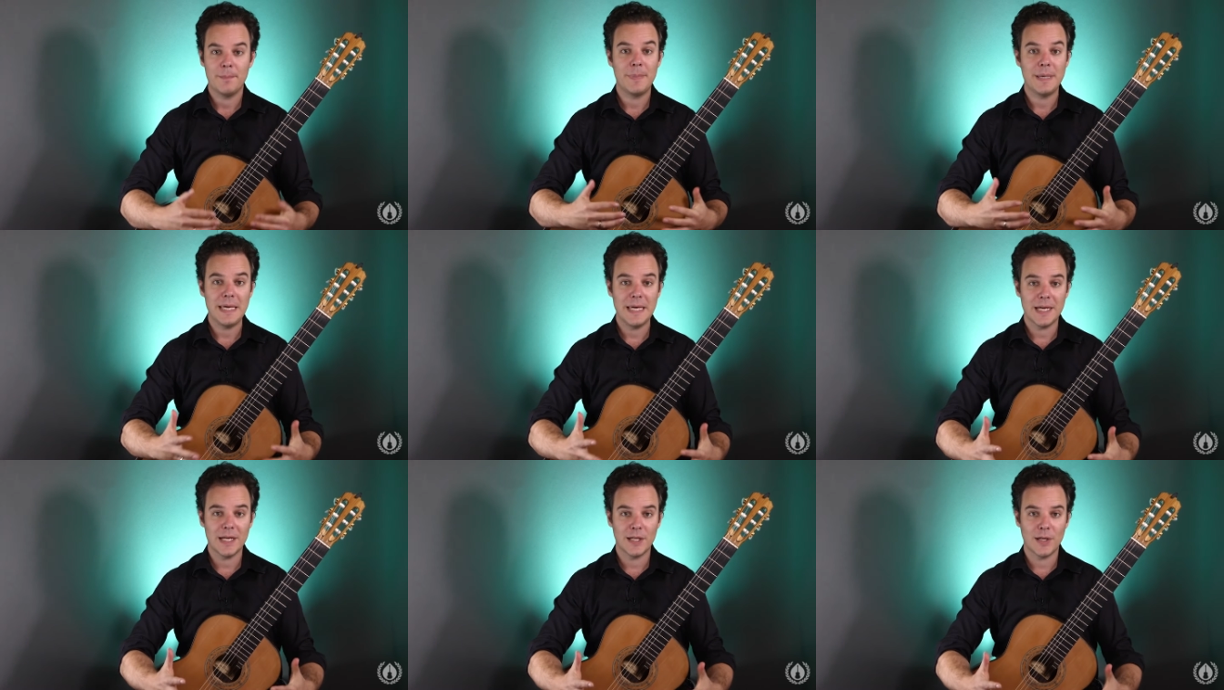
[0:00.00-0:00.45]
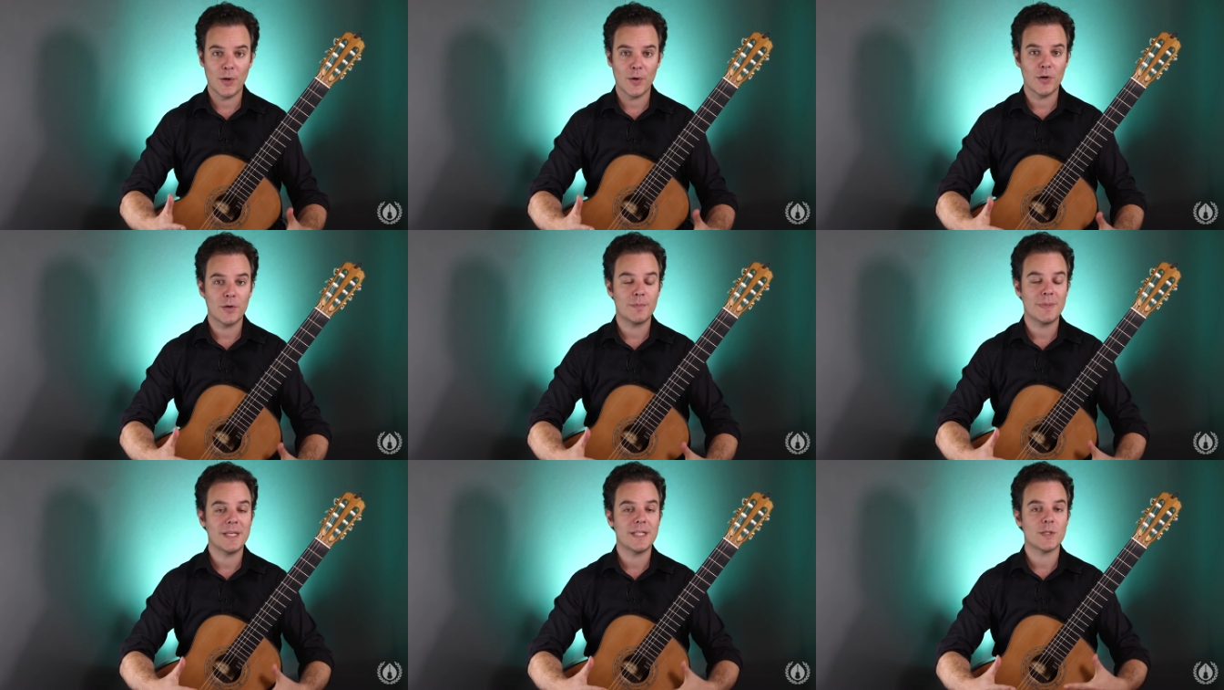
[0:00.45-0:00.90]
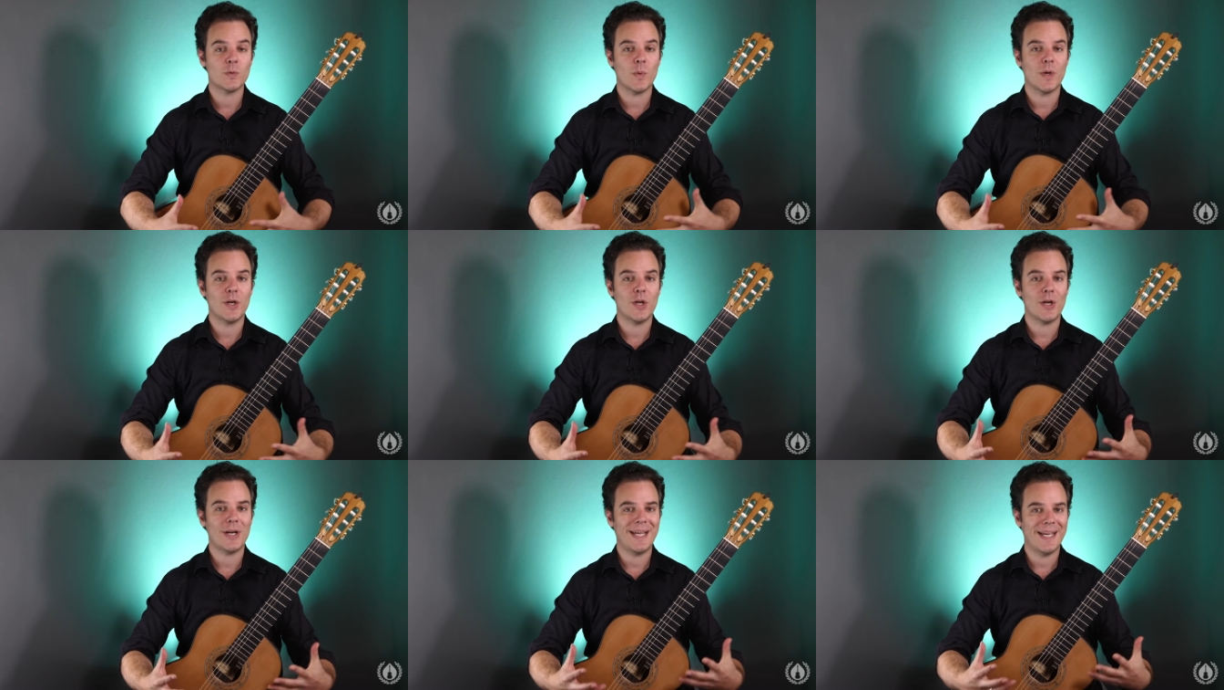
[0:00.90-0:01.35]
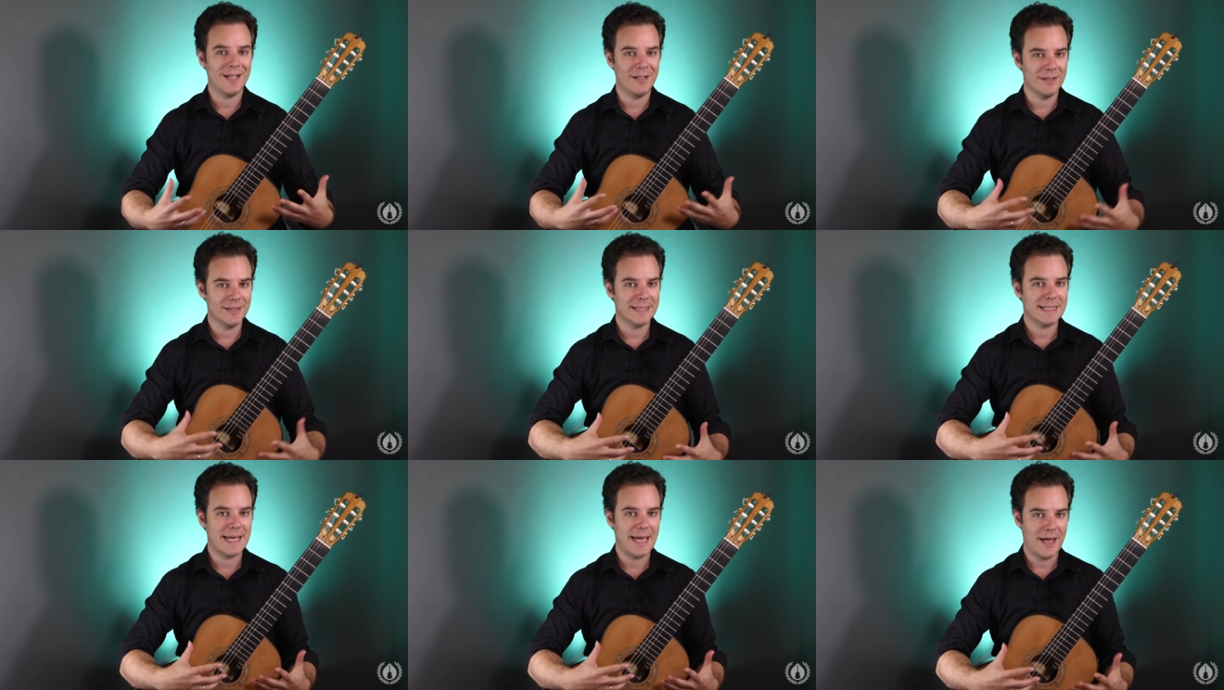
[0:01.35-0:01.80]
Being alone means we're not
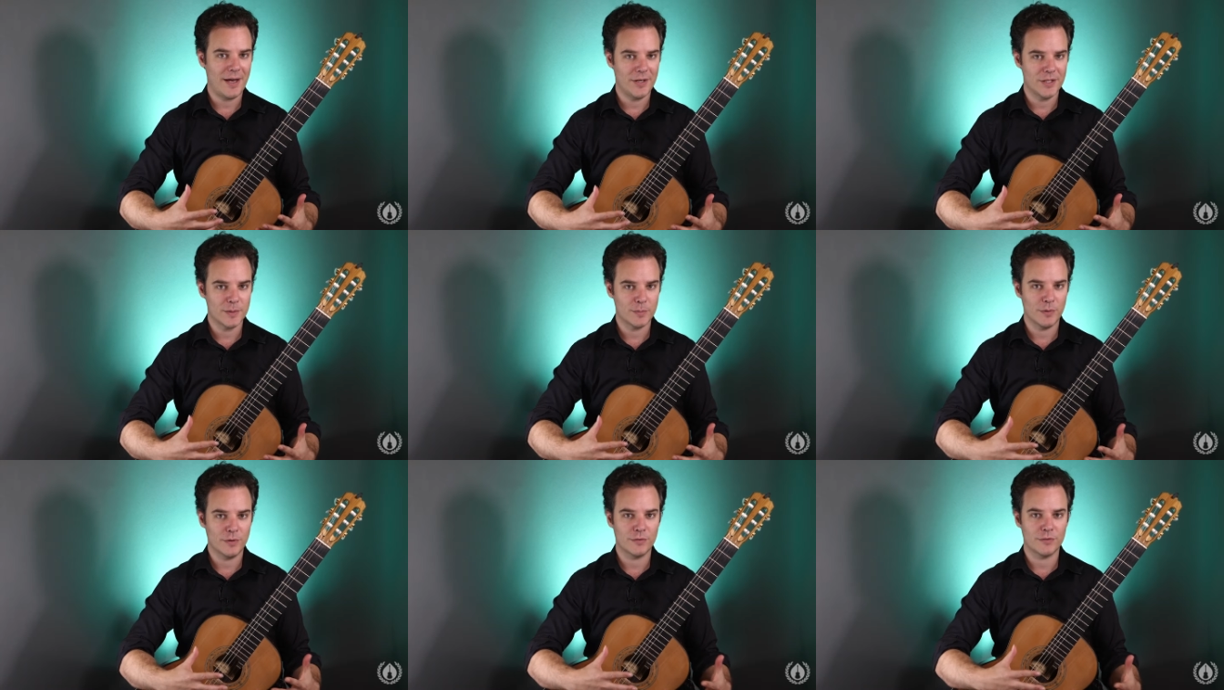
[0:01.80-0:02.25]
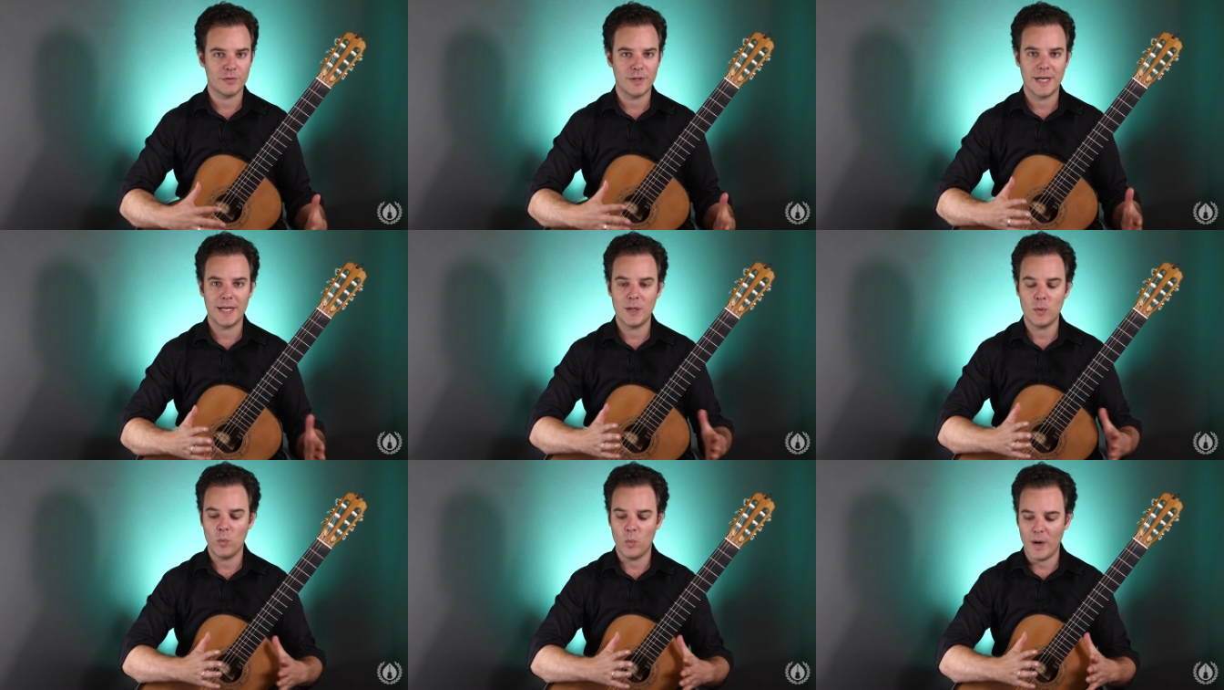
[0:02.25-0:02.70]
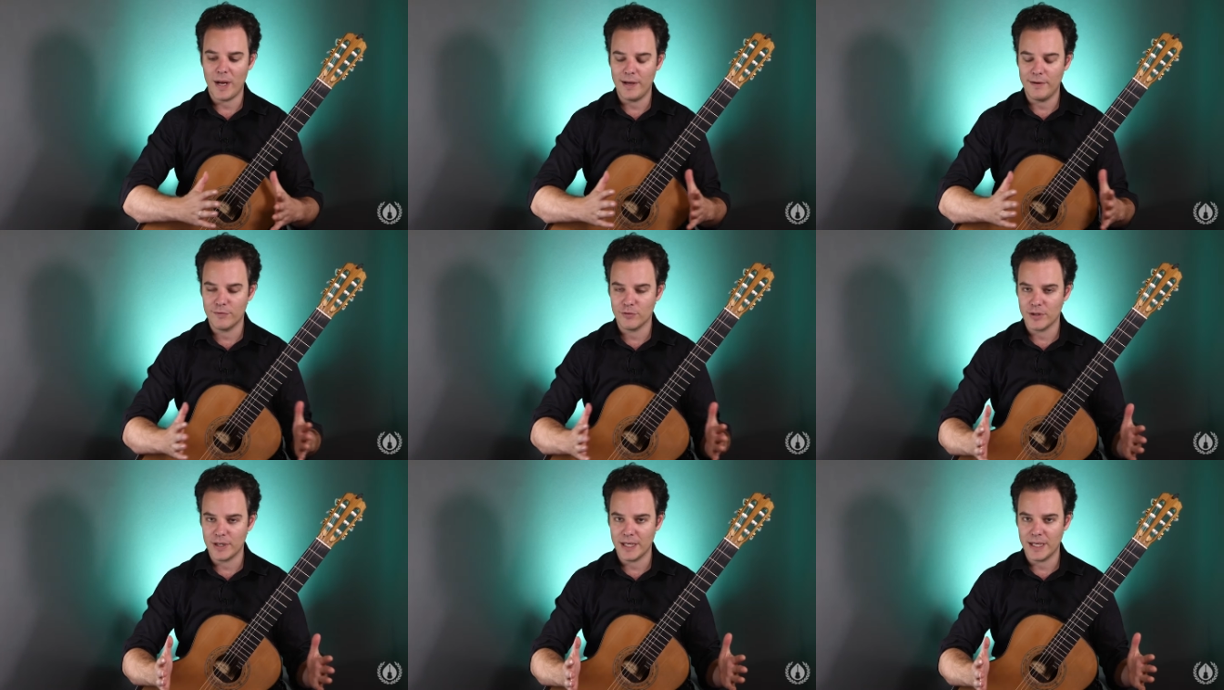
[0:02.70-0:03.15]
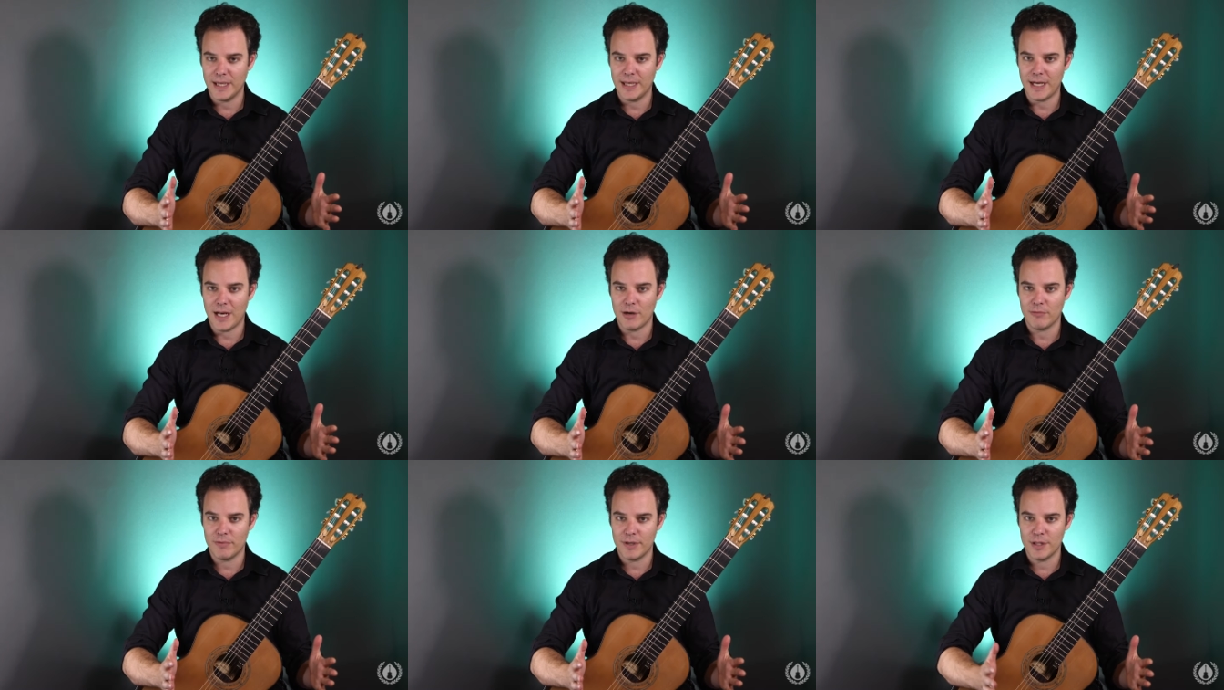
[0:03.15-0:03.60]
held accountable for any wavering
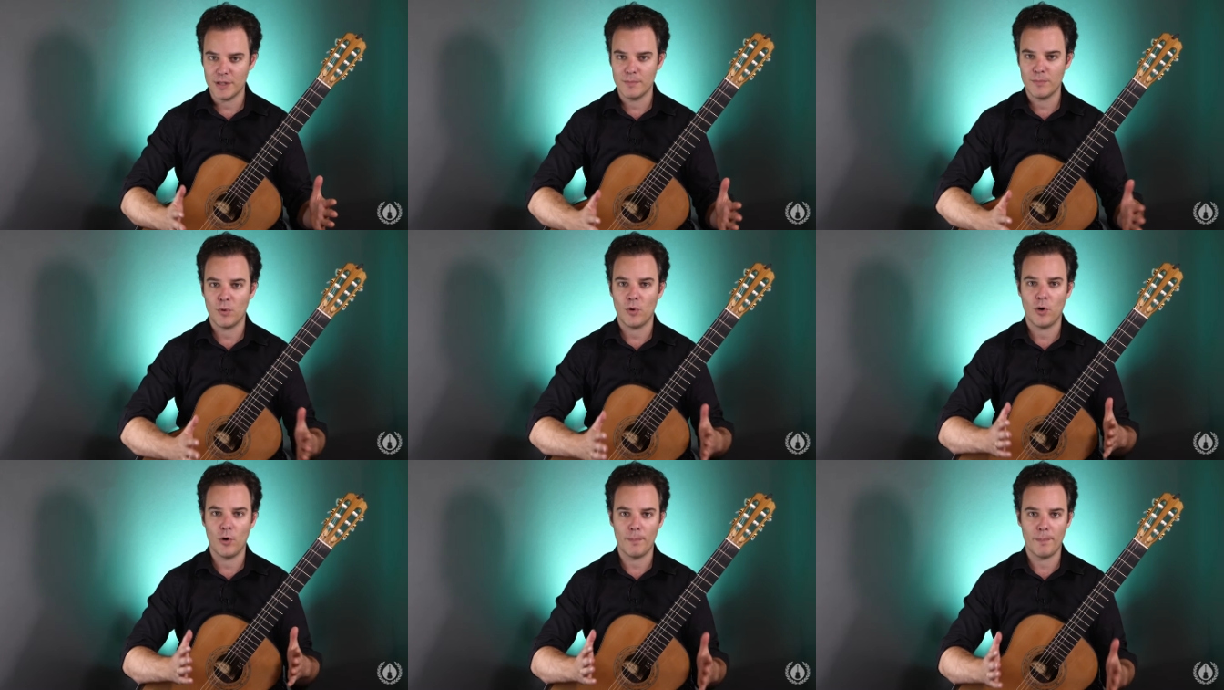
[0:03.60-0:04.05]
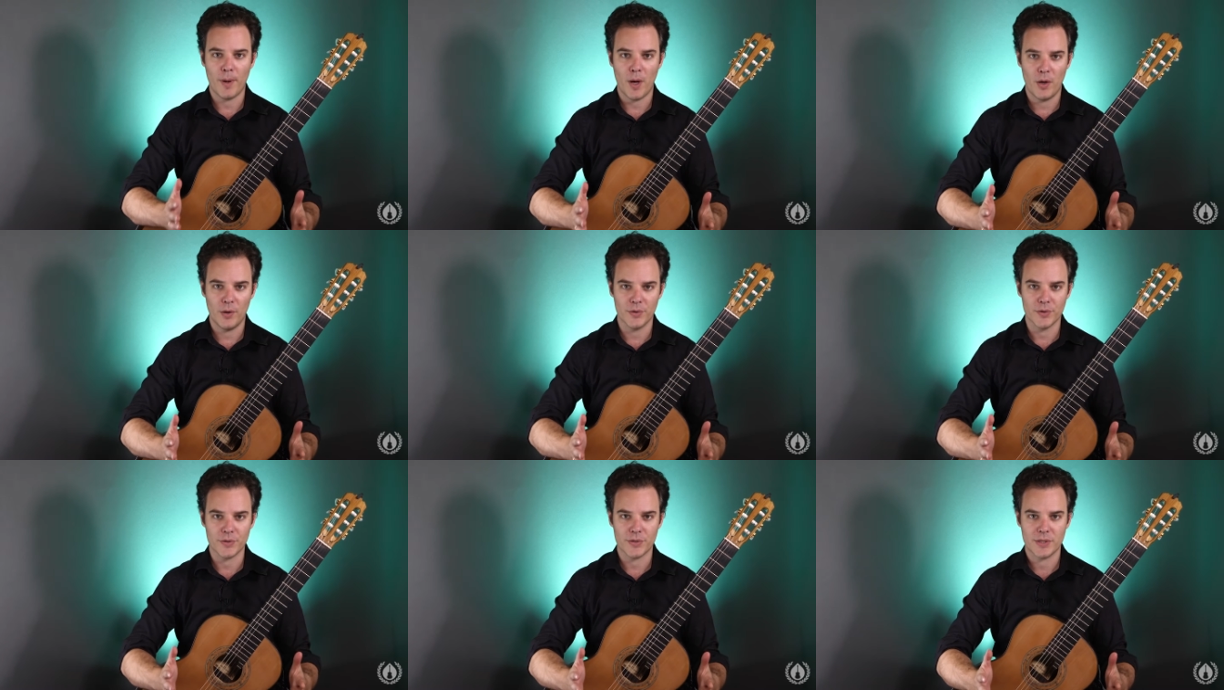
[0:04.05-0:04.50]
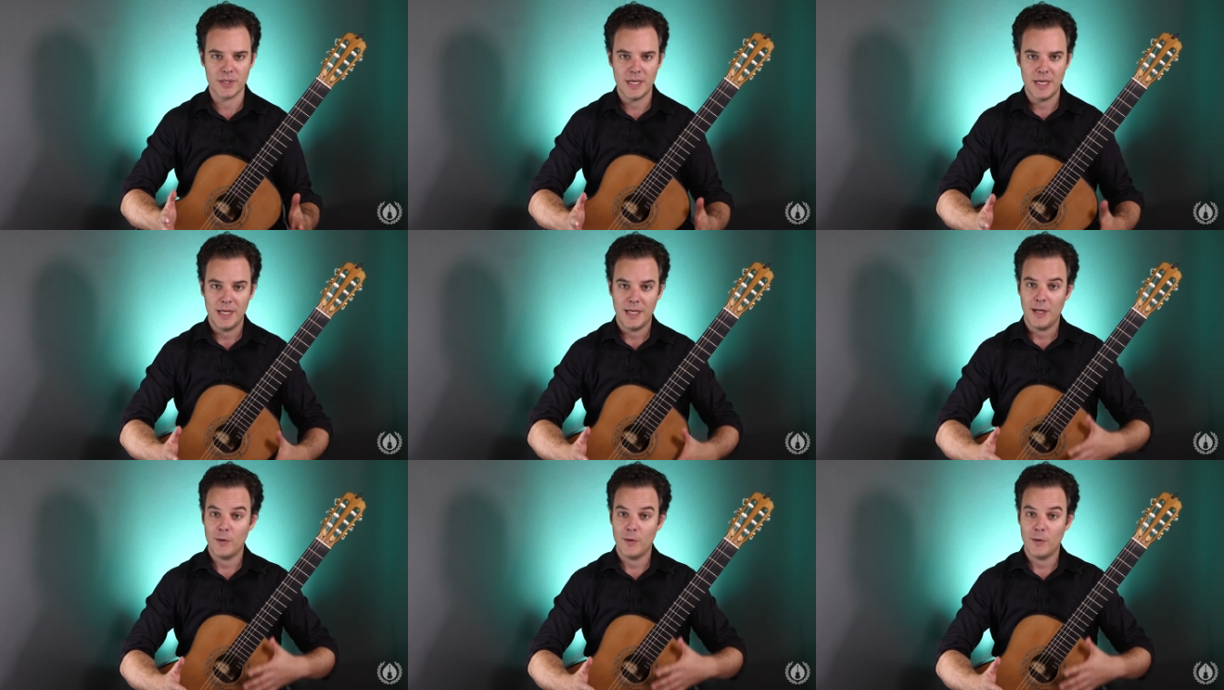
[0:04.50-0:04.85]
in our rhythm or pulse.